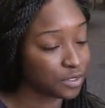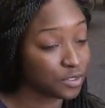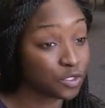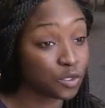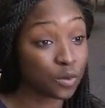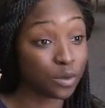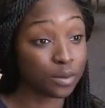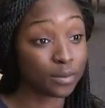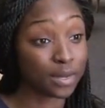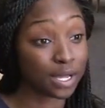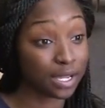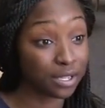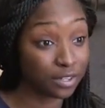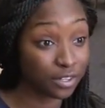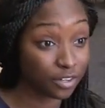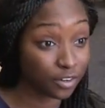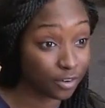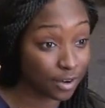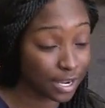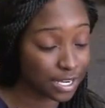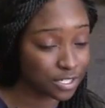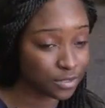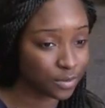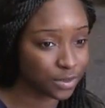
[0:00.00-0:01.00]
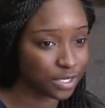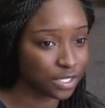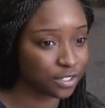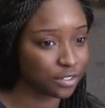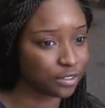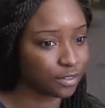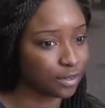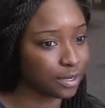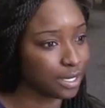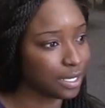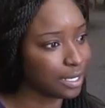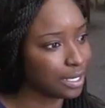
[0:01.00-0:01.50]
doing my undergraduate
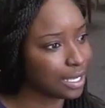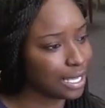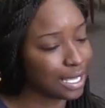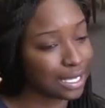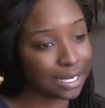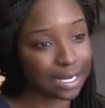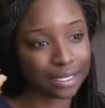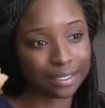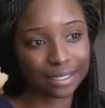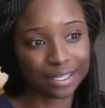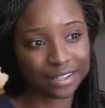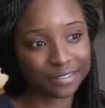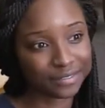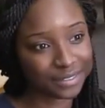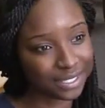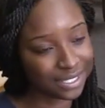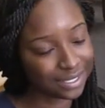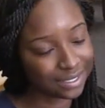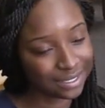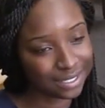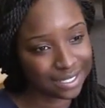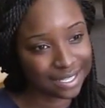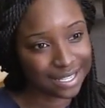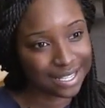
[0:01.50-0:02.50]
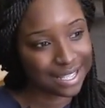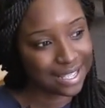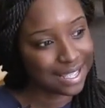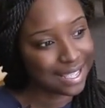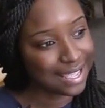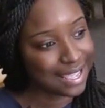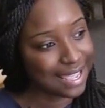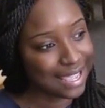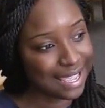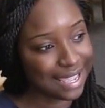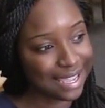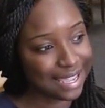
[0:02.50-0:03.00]
degree, and I loved it.
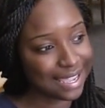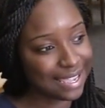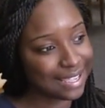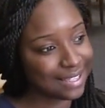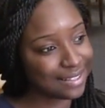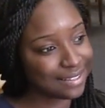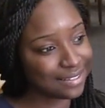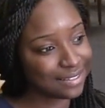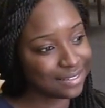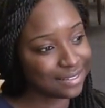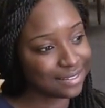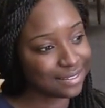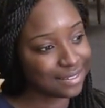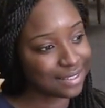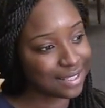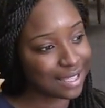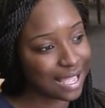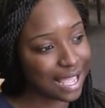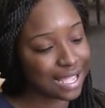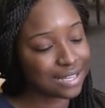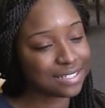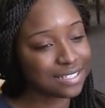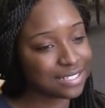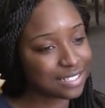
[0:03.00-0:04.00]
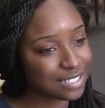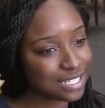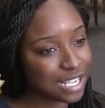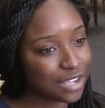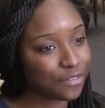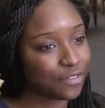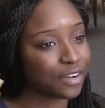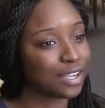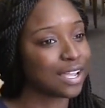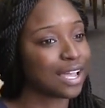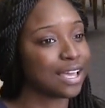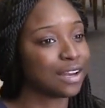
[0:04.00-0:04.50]
And I just
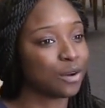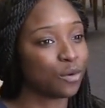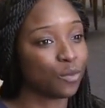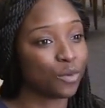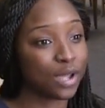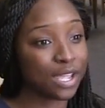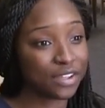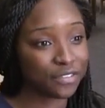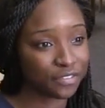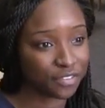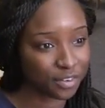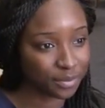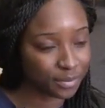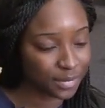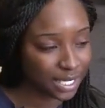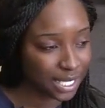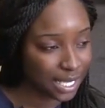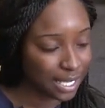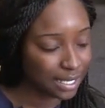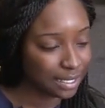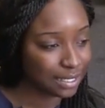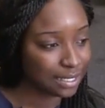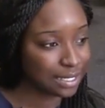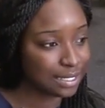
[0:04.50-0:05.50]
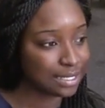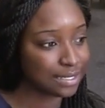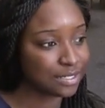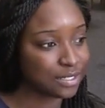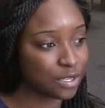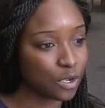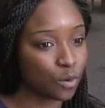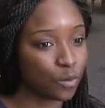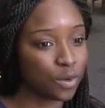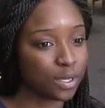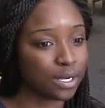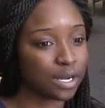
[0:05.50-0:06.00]
never got away from that.
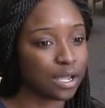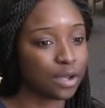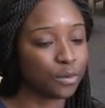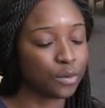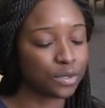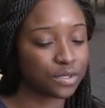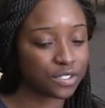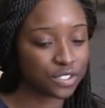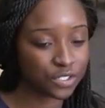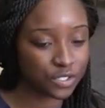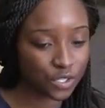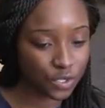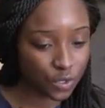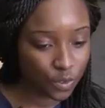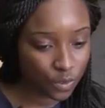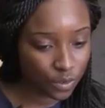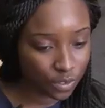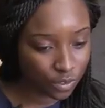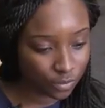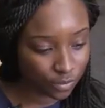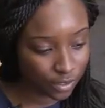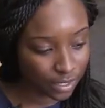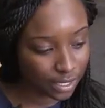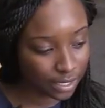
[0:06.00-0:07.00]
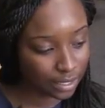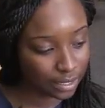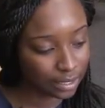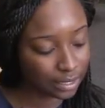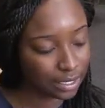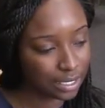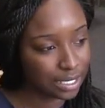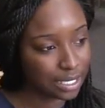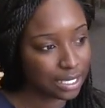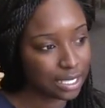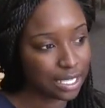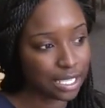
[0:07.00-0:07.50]
So when I was tutoring,
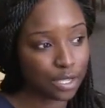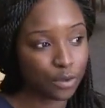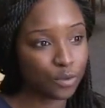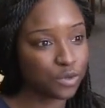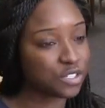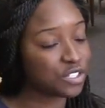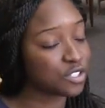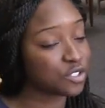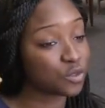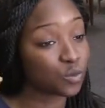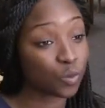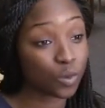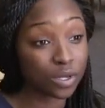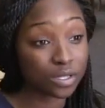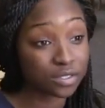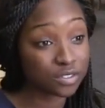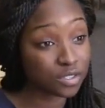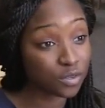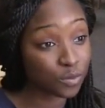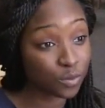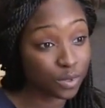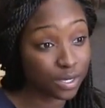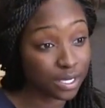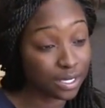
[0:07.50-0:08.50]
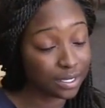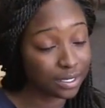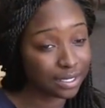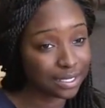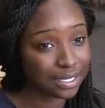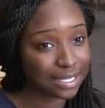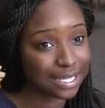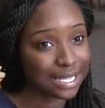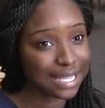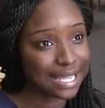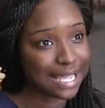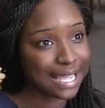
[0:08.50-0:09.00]
it was just once a
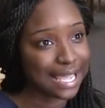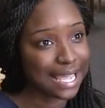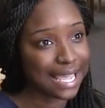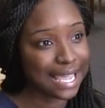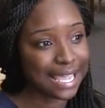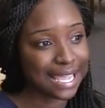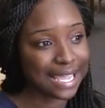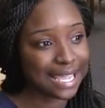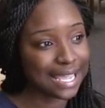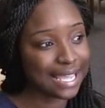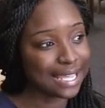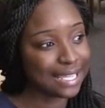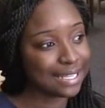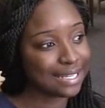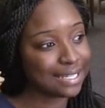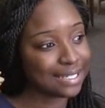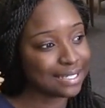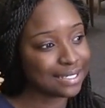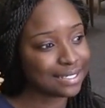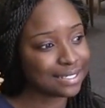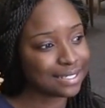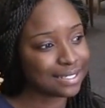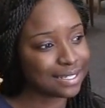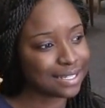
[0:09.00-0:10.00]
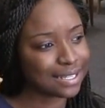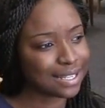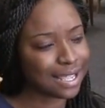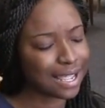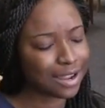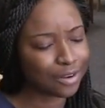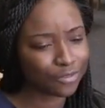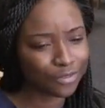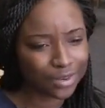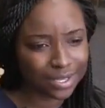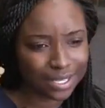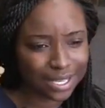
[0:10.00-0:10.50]
week. And
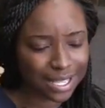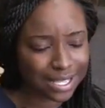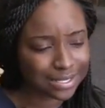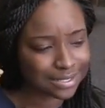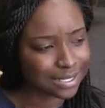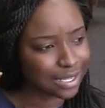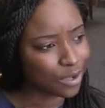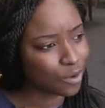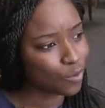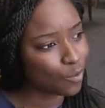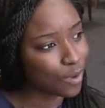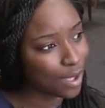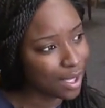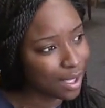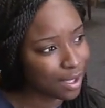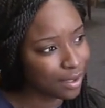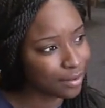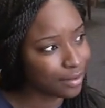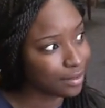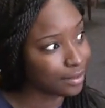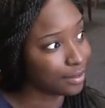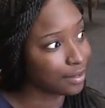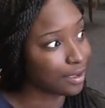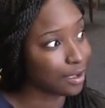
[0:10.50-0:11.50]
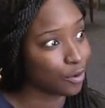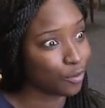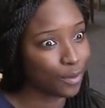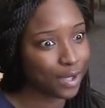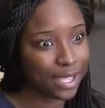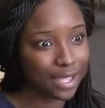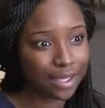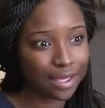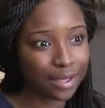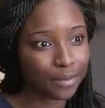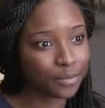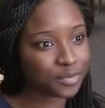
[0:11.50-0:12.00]
I realized, like, wow, you know, I
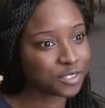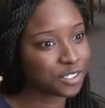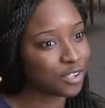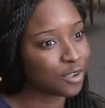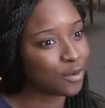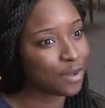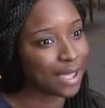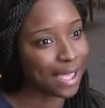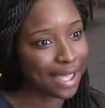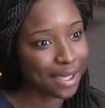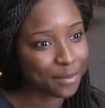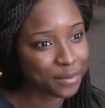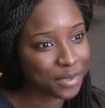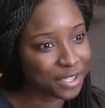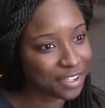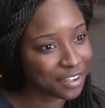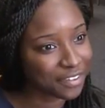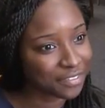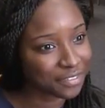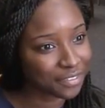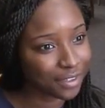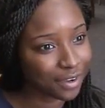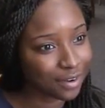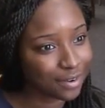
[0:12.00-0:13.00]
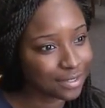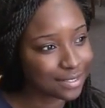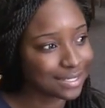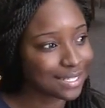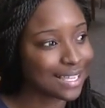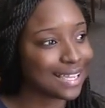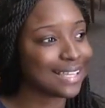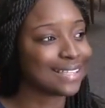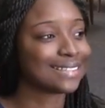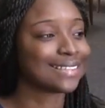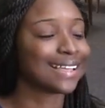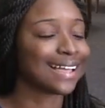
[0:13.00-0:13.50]
wake up so happy on
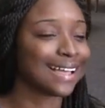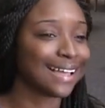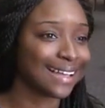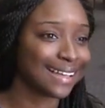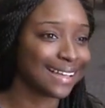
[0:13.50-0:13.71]
Thursdays.